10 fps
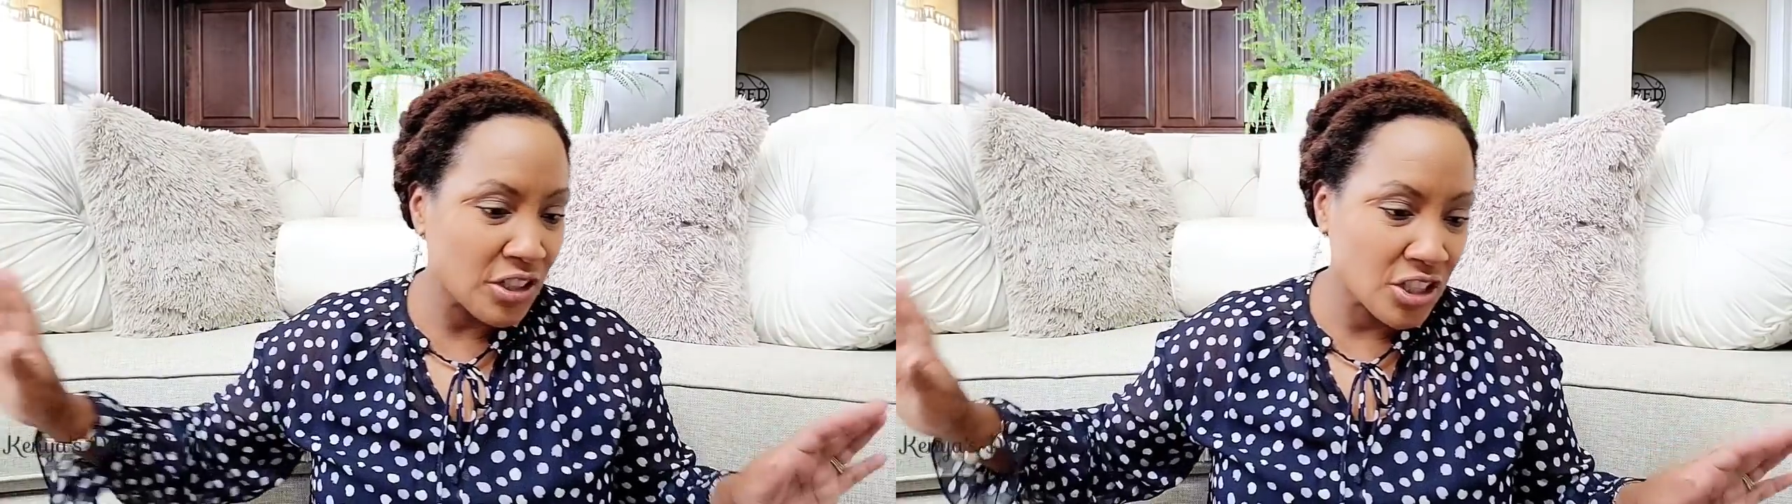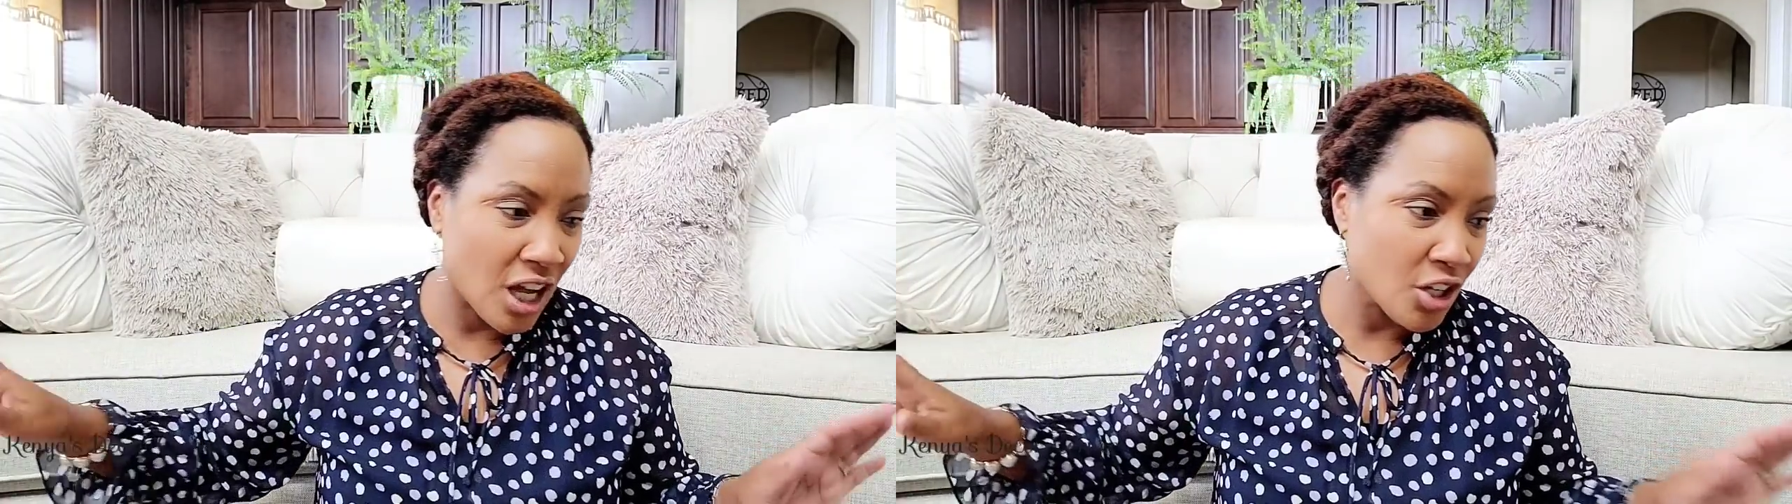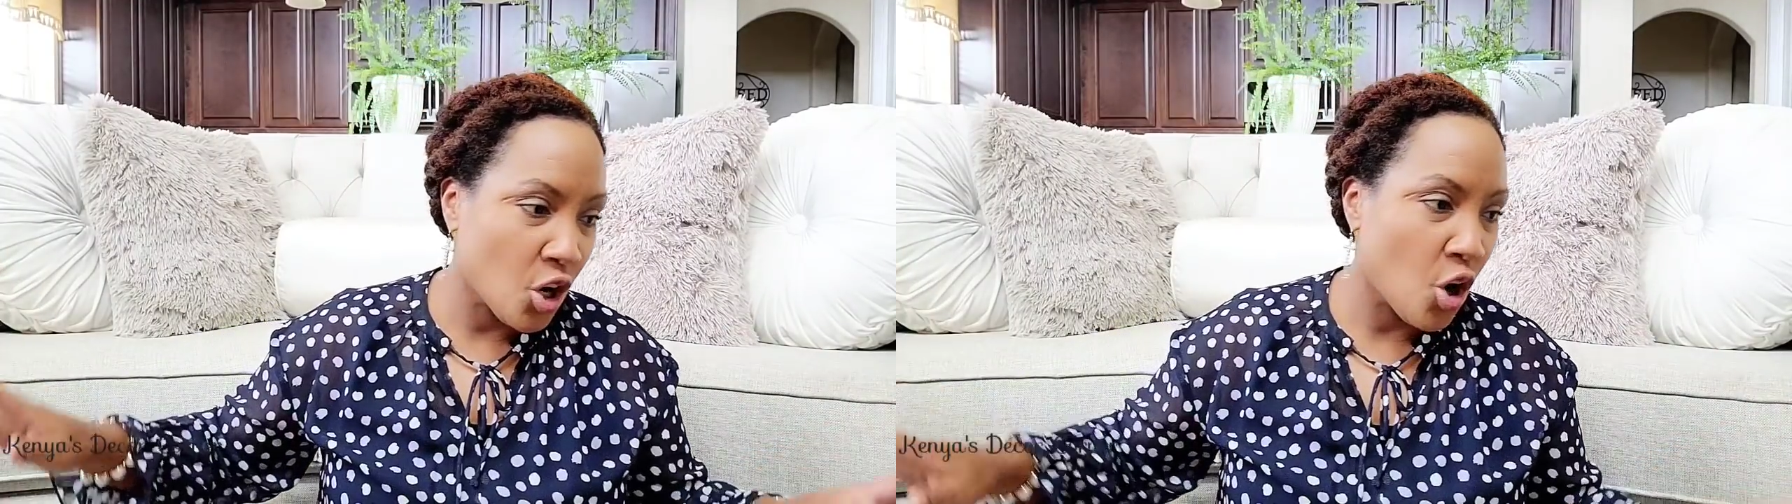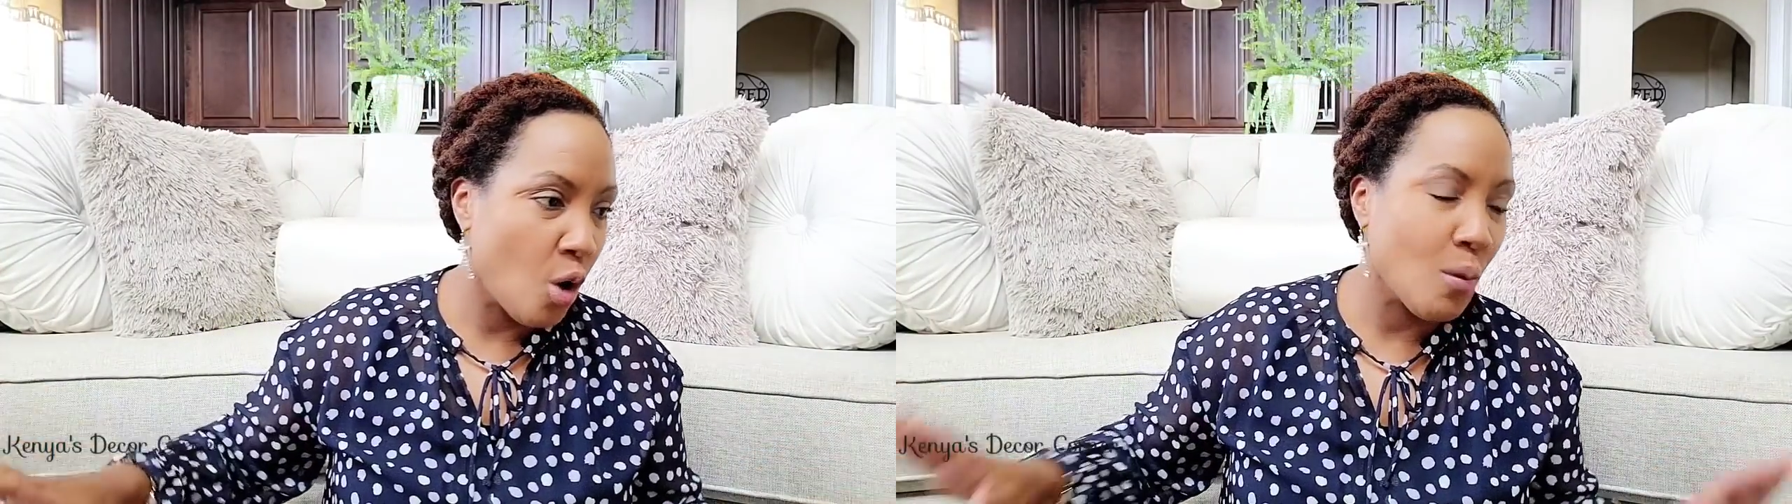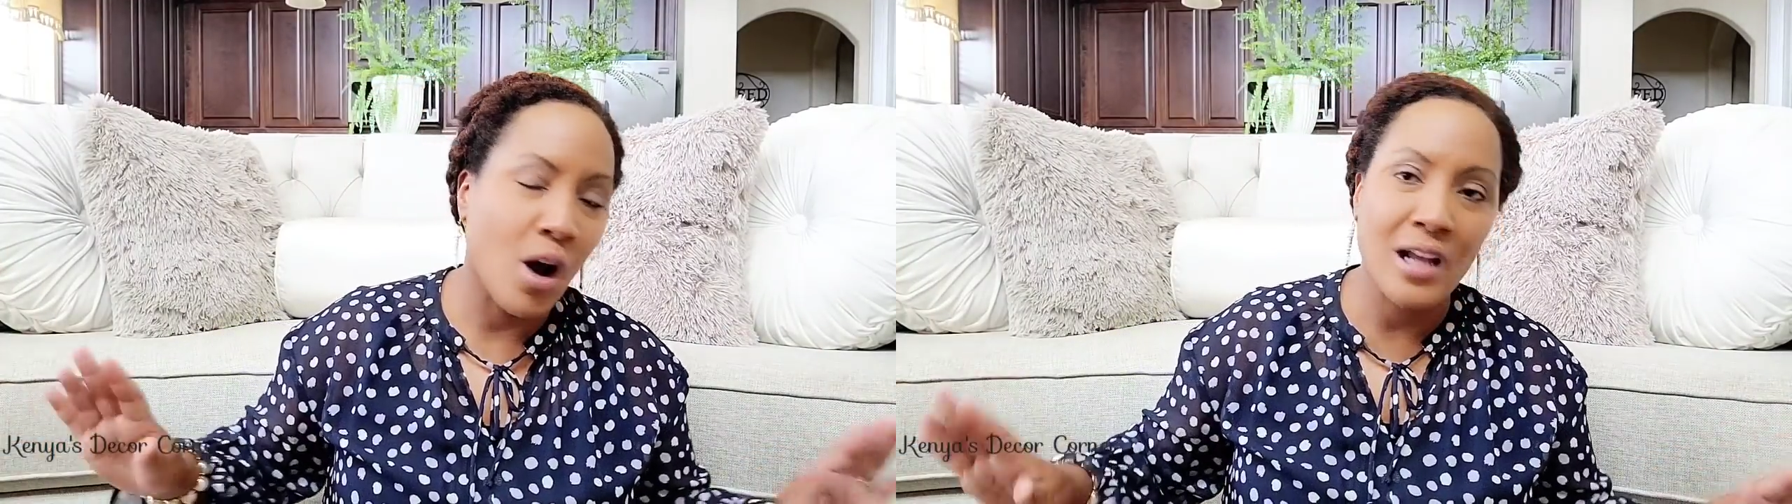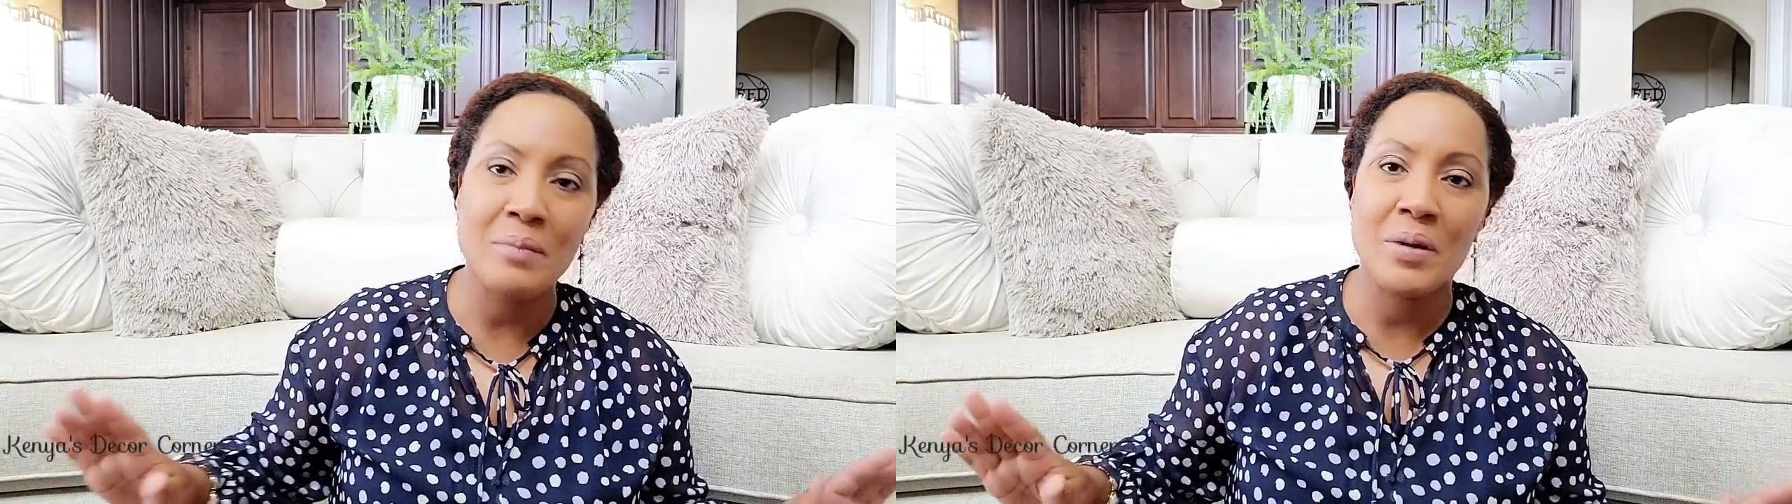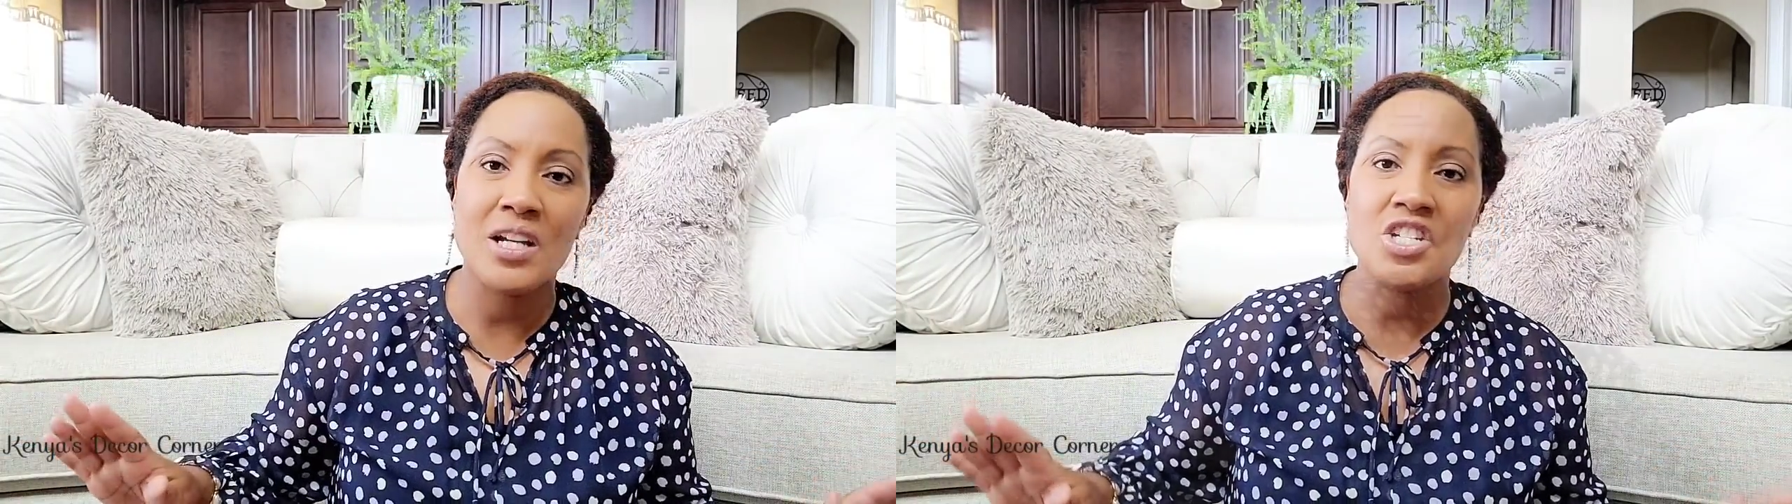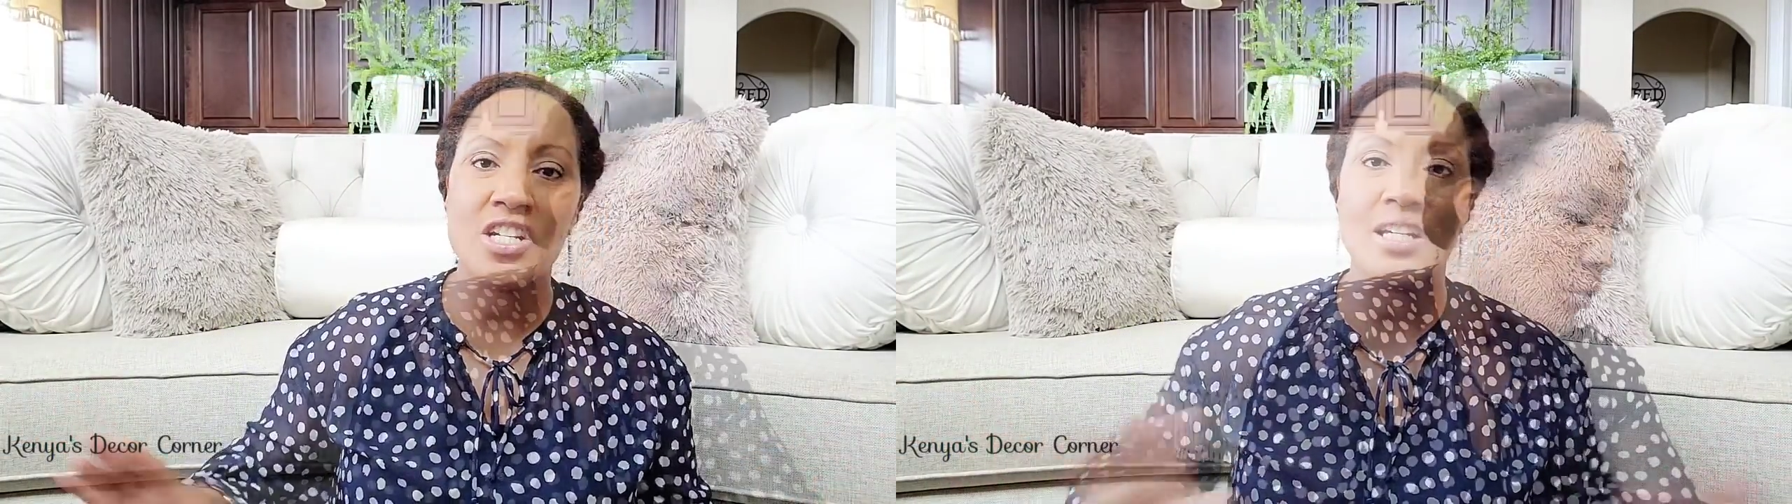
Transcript: sell your home on a budget.